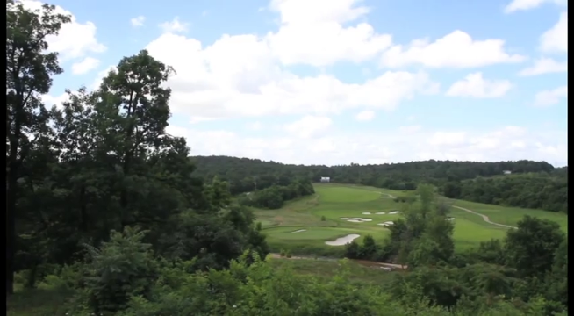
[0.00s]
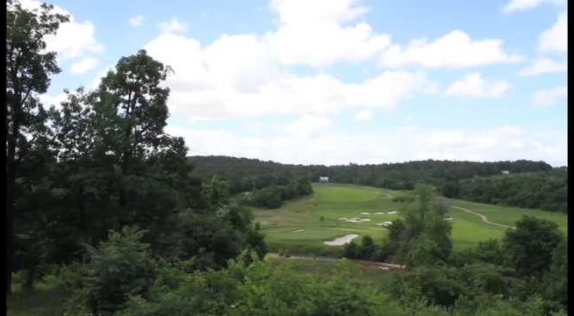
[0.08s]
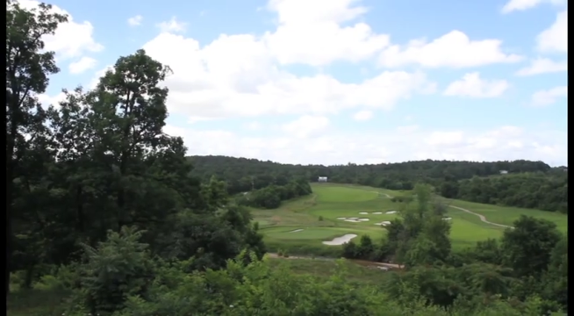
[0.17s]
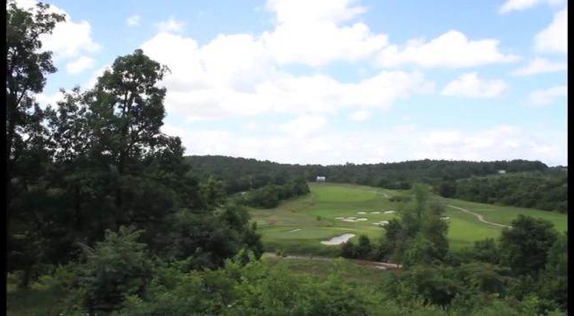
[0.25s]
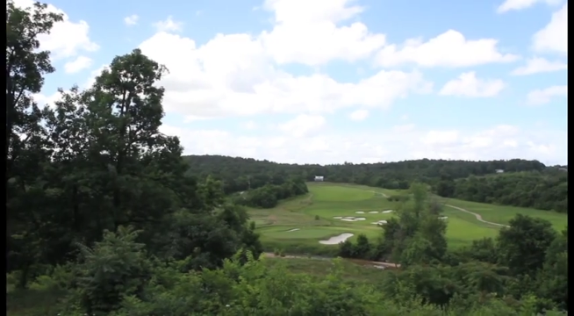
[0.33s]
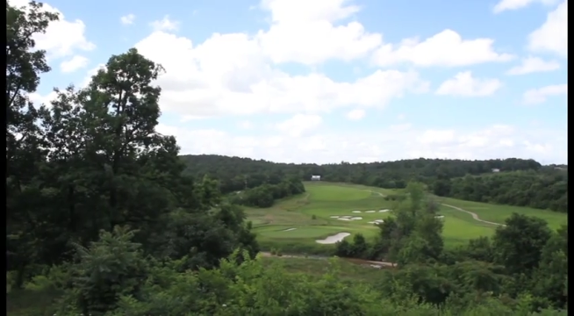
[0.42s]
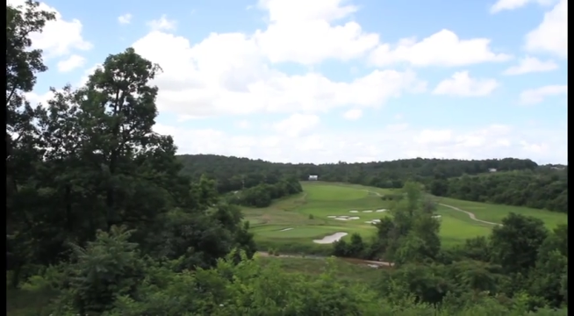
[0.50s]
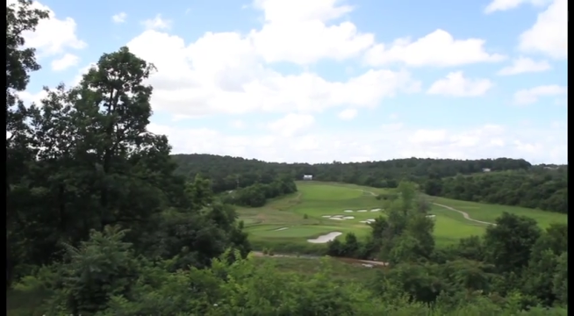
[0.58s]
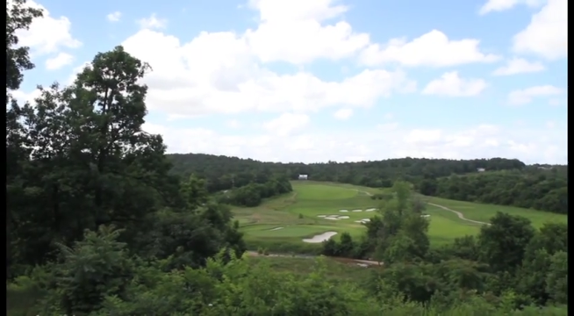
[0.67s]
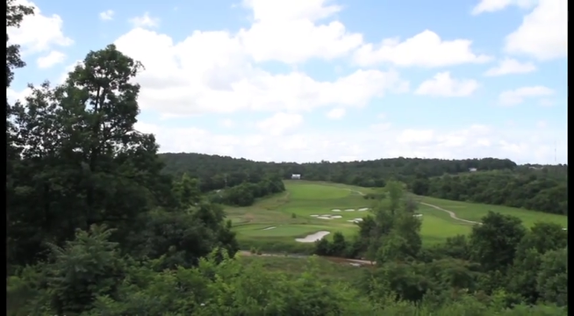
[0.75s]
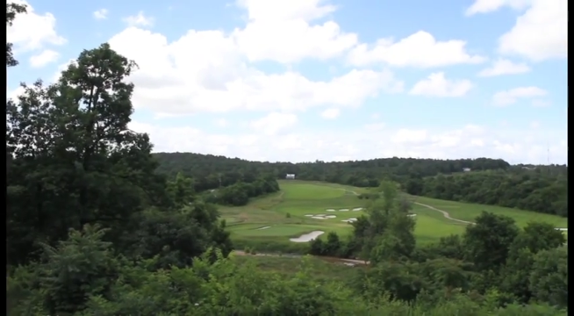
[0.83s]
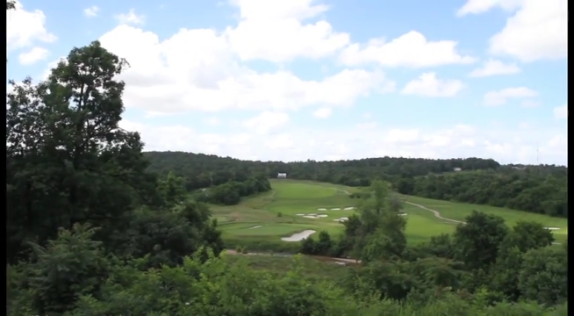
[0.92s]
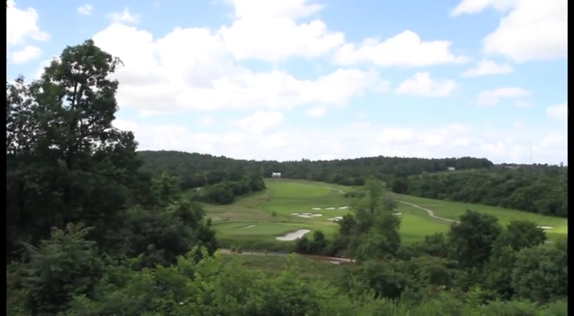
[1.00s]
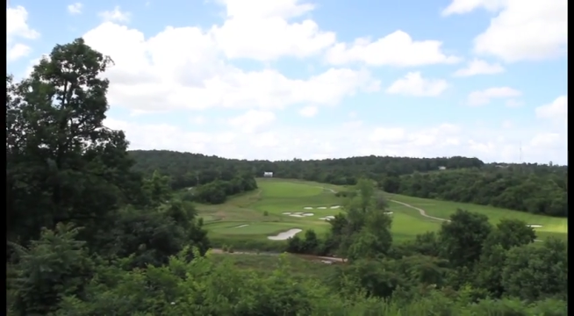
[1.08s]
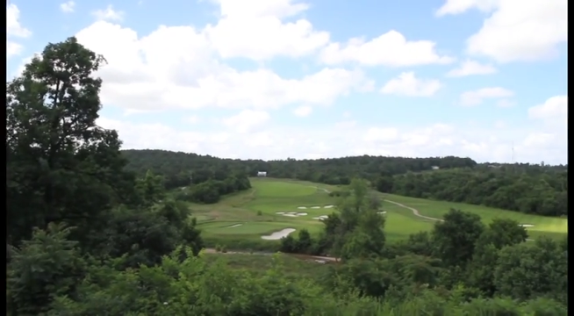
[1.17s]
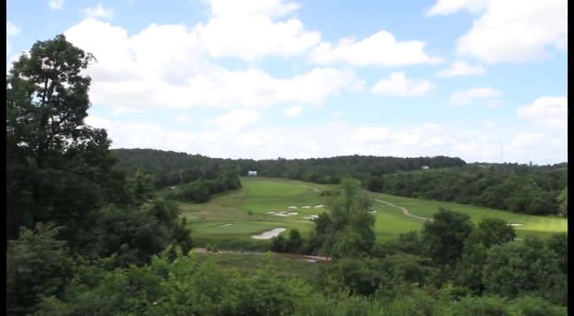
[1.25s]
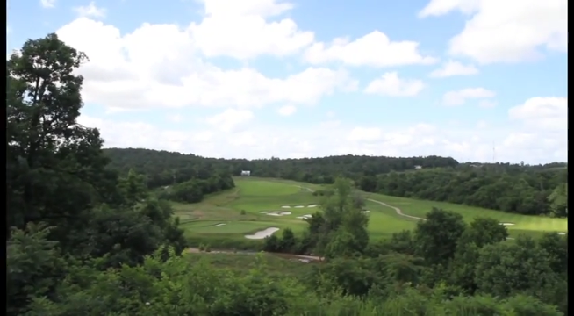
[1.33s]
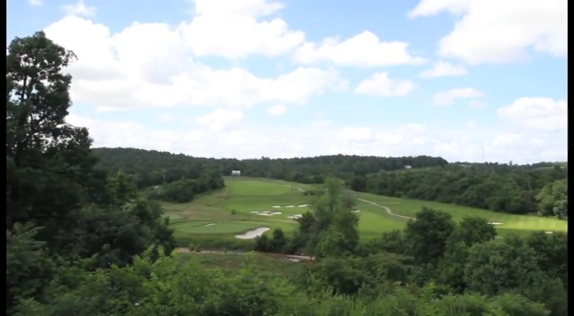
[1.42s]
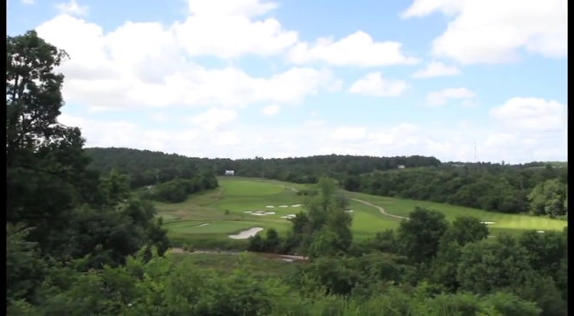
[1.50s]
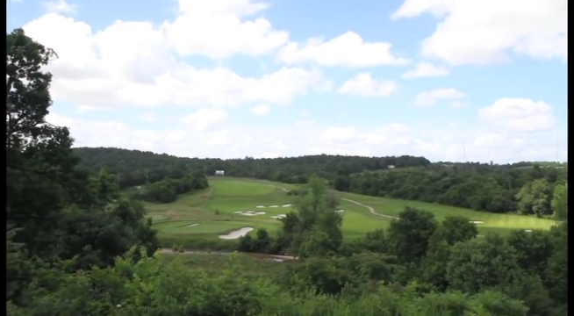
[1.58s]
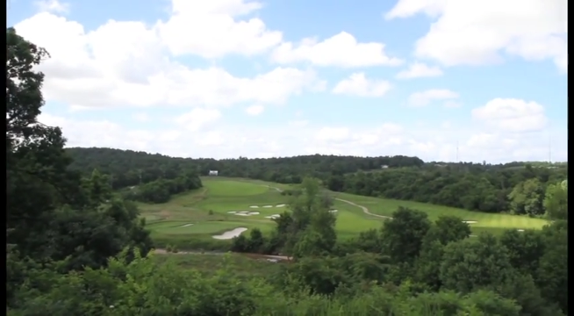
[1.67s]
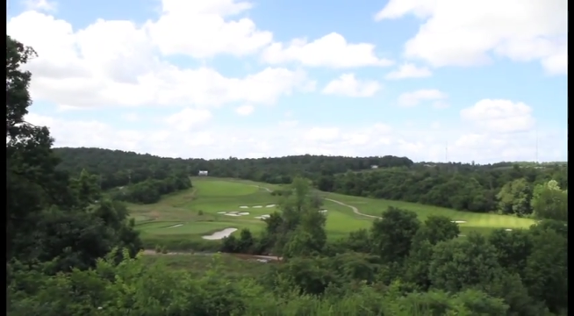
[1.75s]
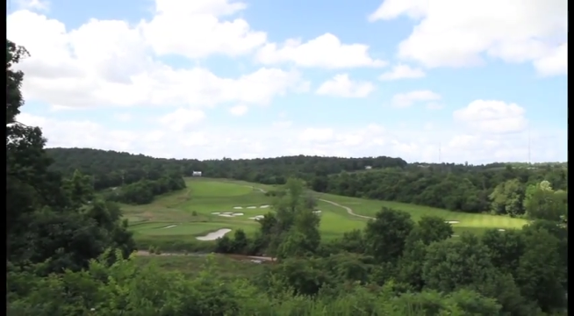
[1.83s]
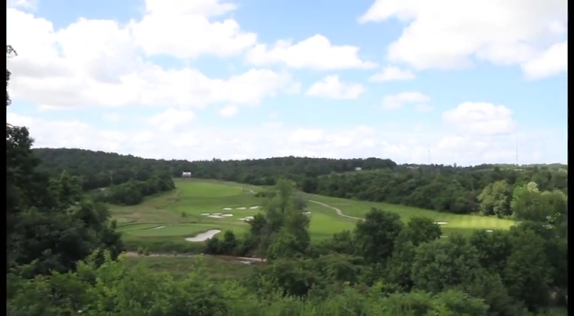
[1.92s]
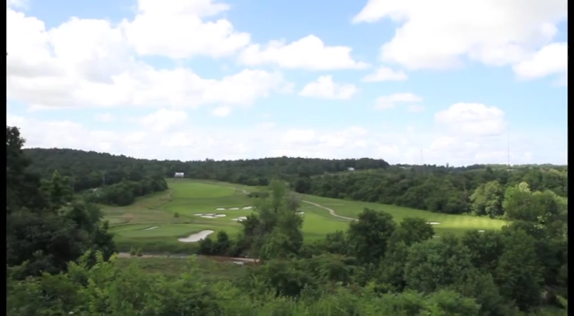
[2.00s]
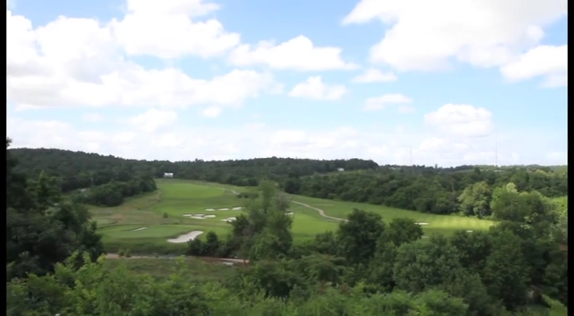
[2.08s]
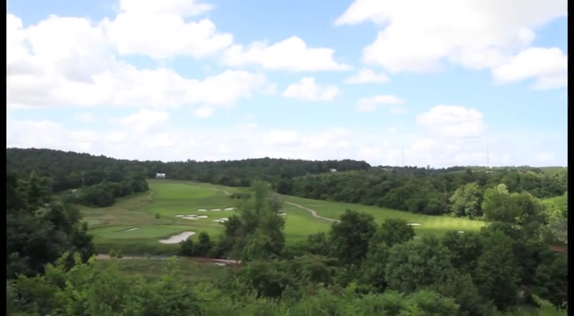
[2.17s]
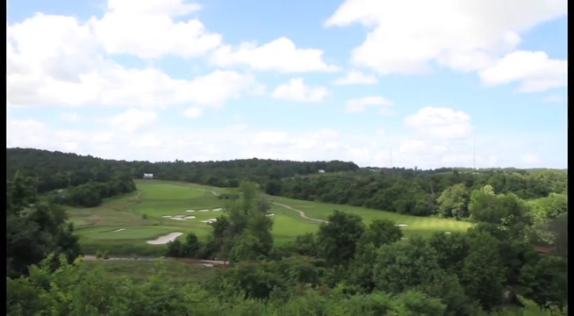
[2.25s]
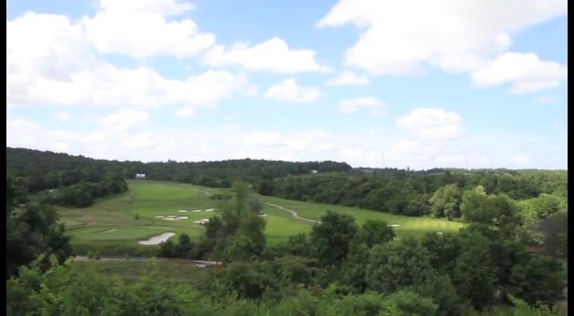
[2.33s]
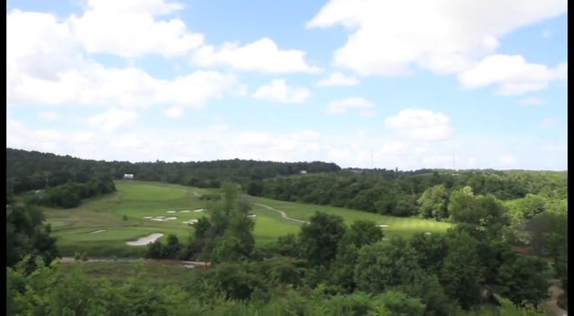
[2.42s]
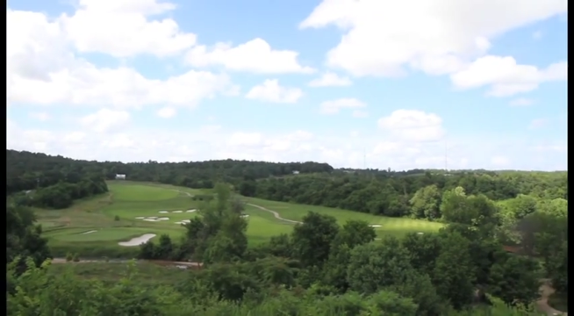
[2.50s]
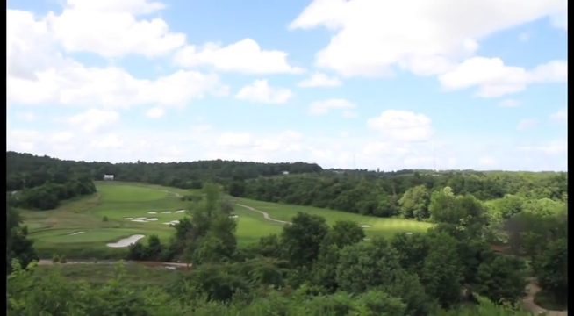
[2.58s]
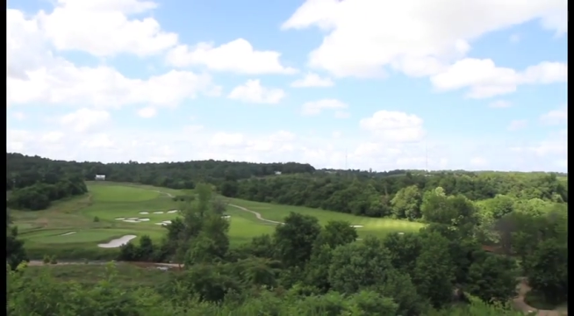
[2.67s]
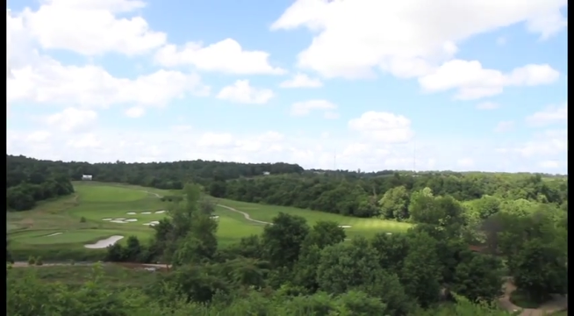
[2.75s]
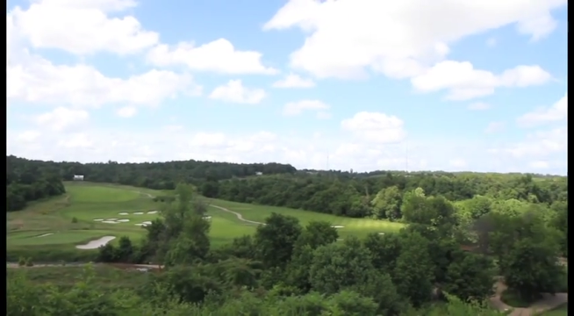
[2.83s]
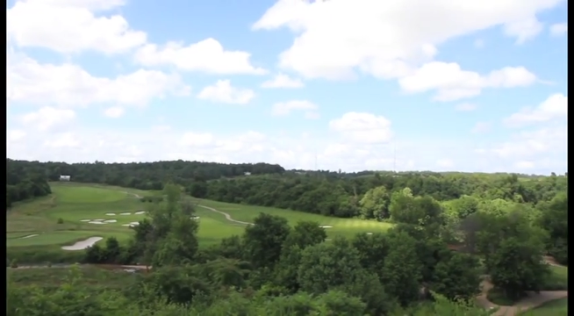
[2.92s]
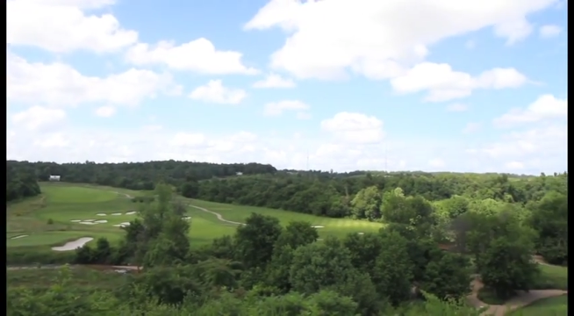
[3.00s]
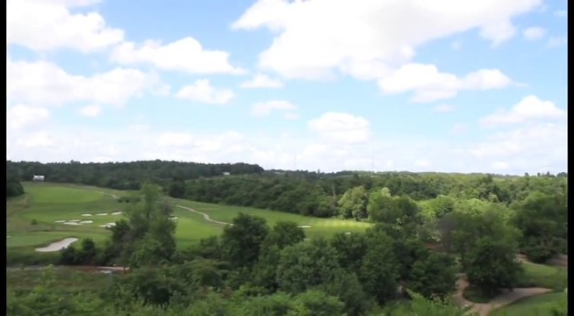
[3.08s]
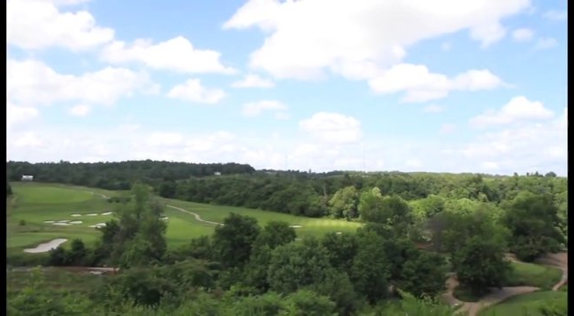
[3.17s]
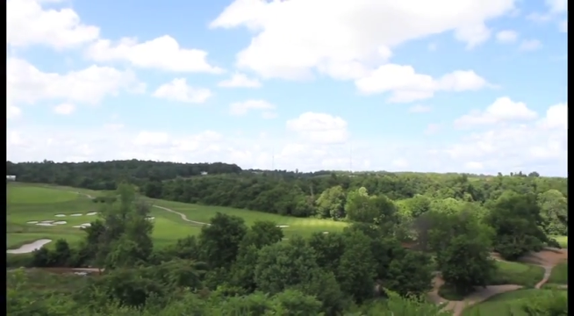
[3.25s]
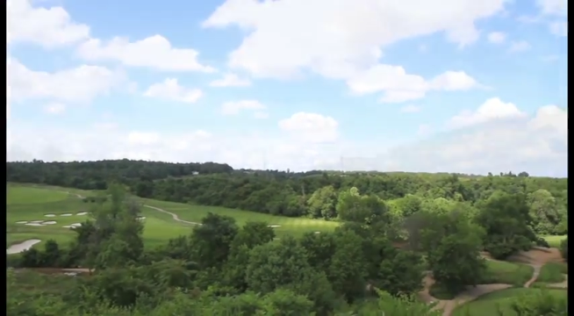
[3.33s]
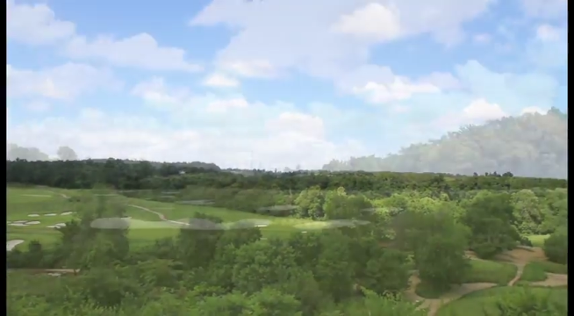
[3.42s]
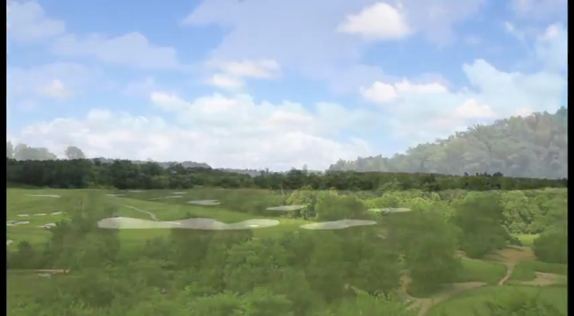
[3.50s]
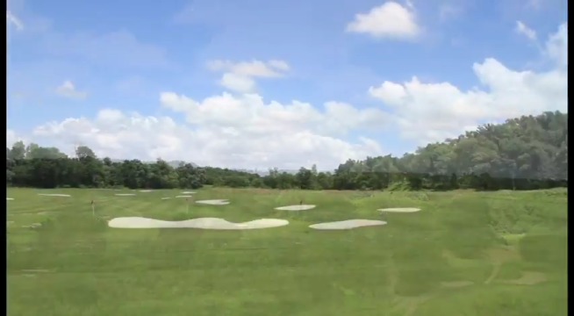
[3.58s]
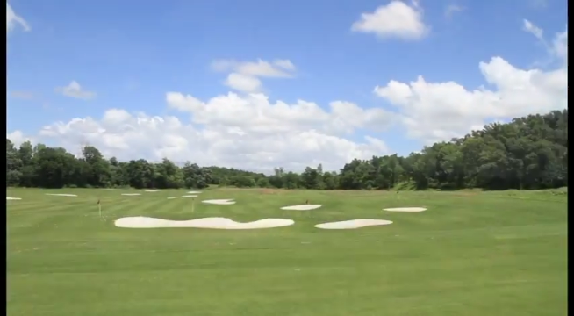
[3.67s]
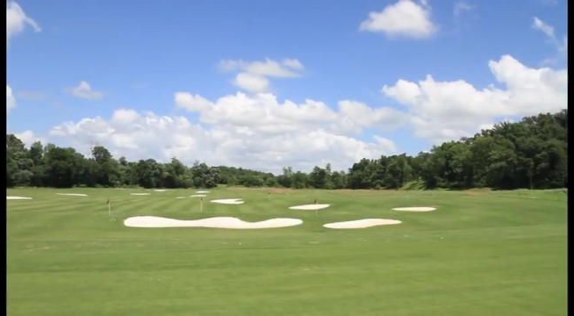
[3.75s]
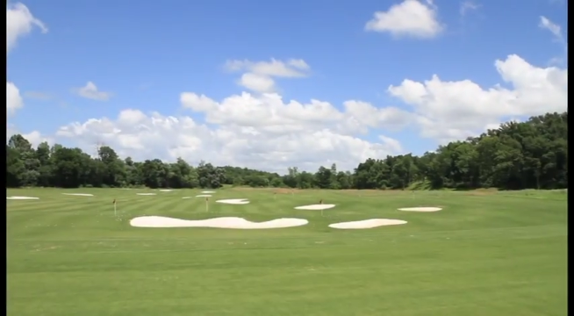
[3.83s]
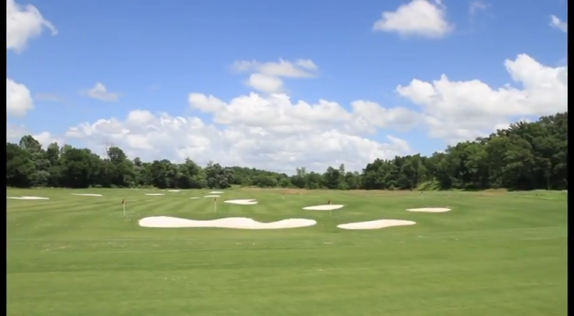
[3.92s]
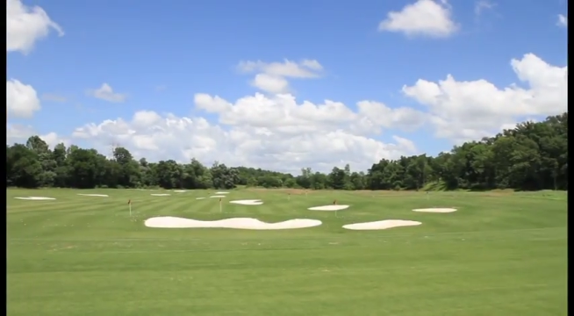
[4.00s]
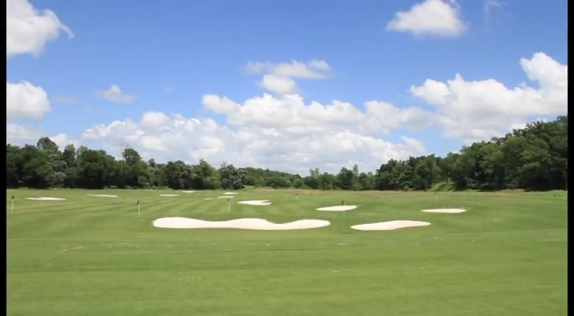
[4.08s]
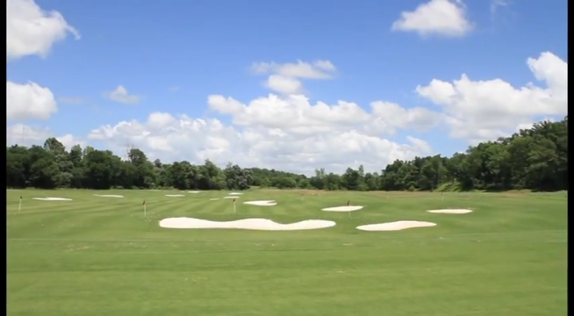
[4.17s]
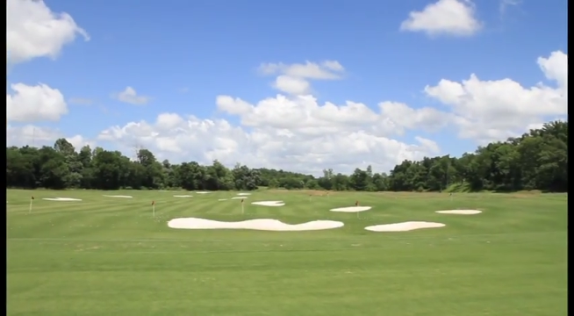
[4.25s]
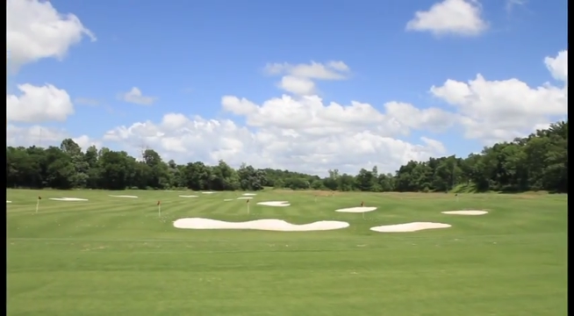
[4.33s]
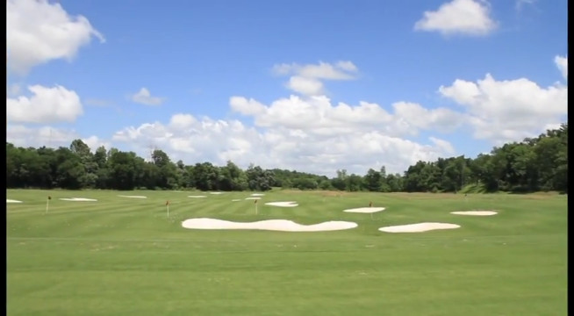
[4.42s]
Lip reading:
Nobody's mouth can be seen.